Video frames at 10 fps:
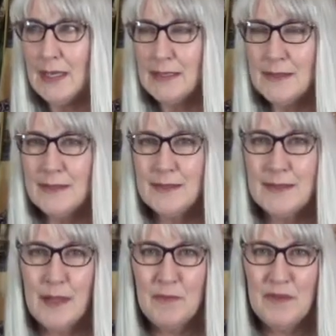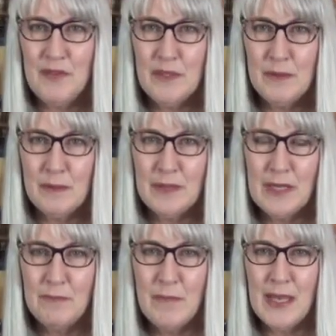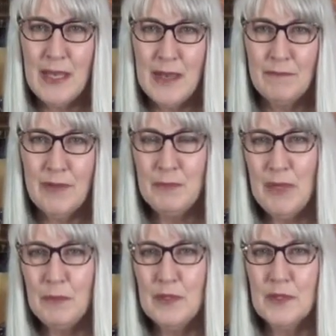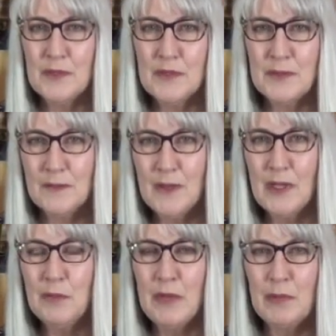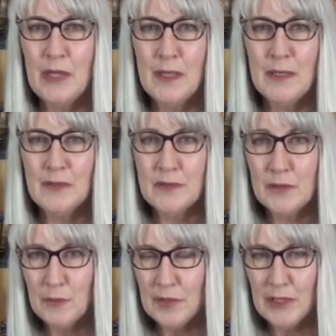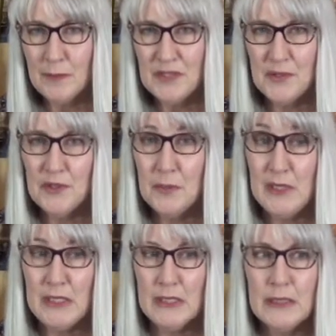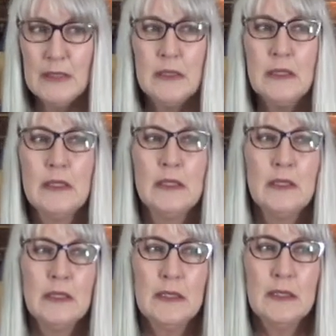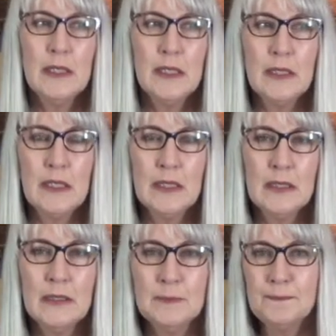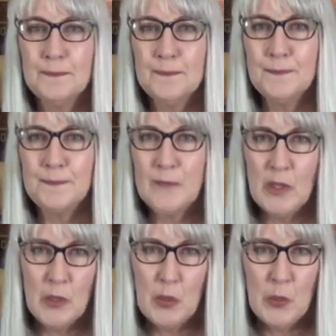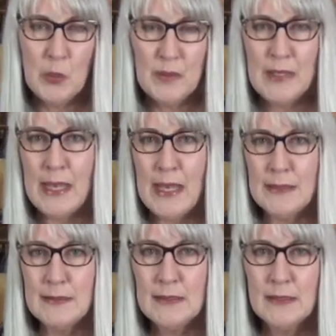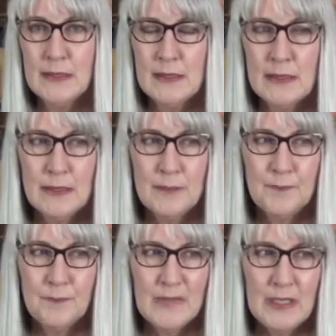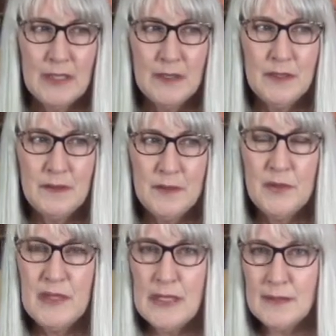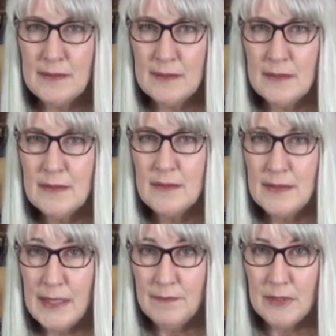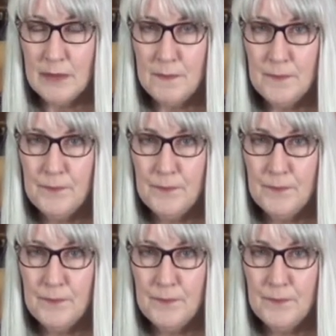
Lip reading: Some of you that may have read my books or followed my blogs or been on my social media know that in 2007,